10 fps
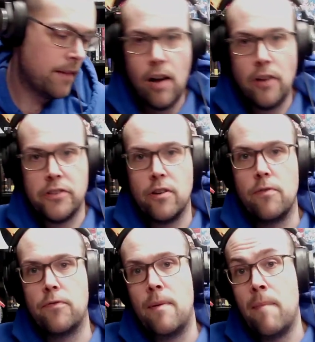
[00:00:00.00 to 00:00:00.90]
Also,
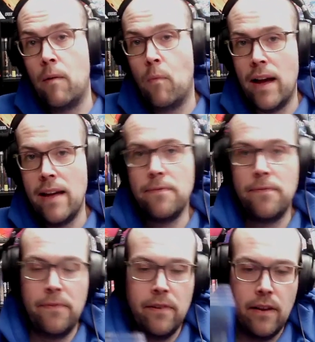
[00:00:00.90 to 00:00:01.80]
from my
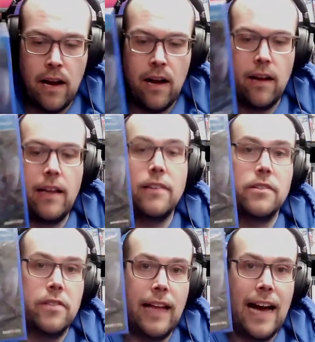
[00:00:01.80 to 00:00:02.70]
wife uh,
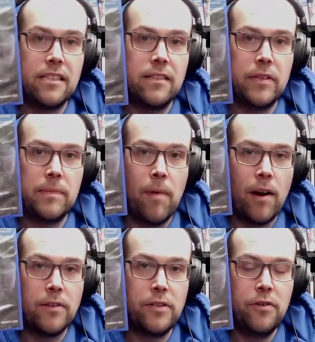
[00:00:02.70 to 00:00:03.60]
is The Last of Us
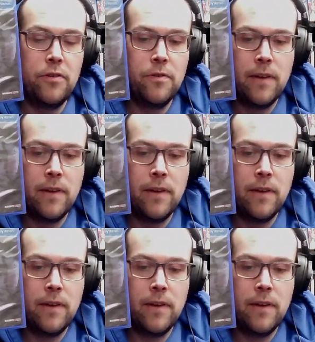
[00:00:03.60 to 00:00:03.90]
Part Two.